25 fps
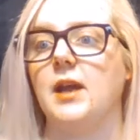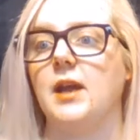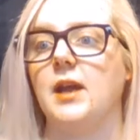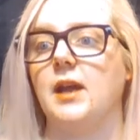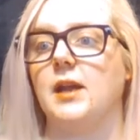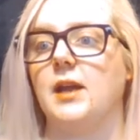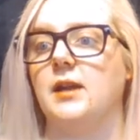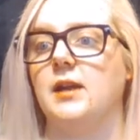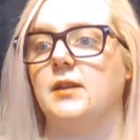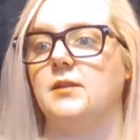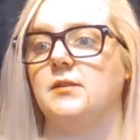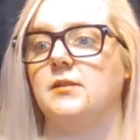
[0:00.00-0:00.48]

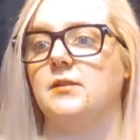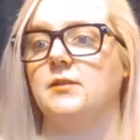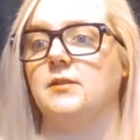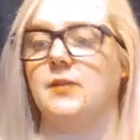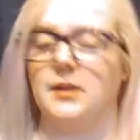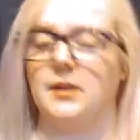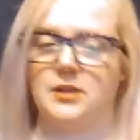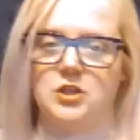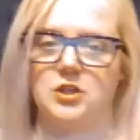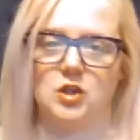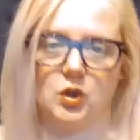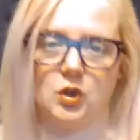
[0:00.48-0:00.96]
and,
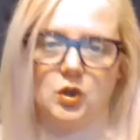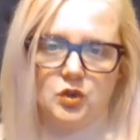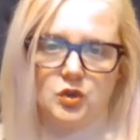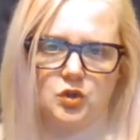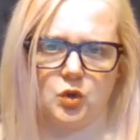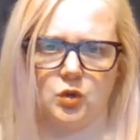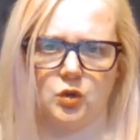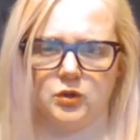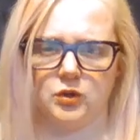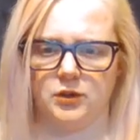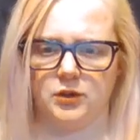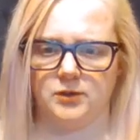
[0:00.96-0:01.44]
like, you know,
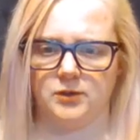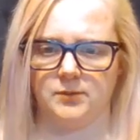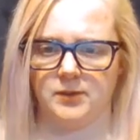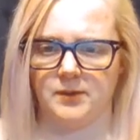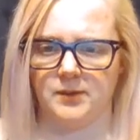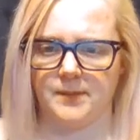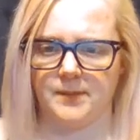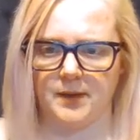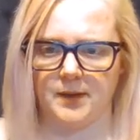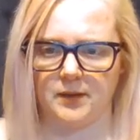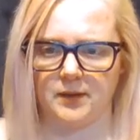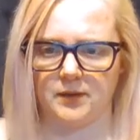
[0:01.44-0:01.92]
told a little bit
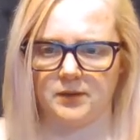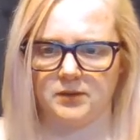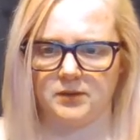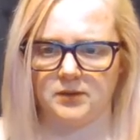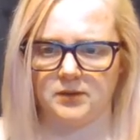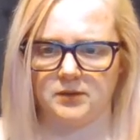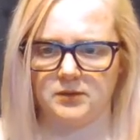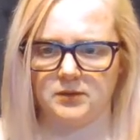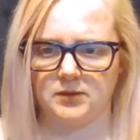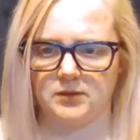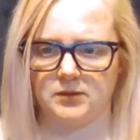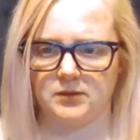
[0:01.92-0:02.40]
about it.
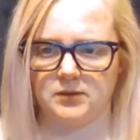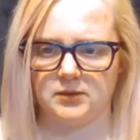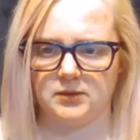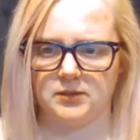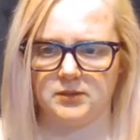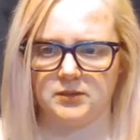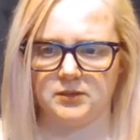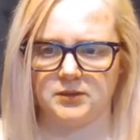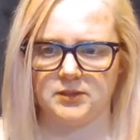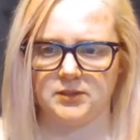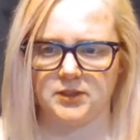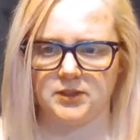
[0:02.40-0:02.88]

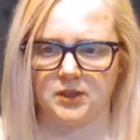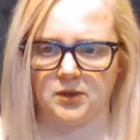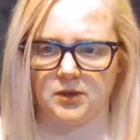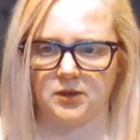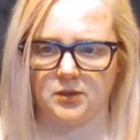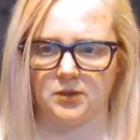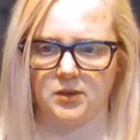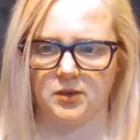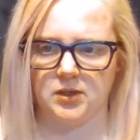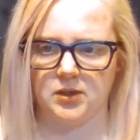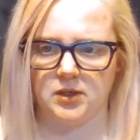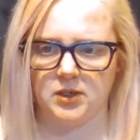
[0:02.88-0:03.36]
So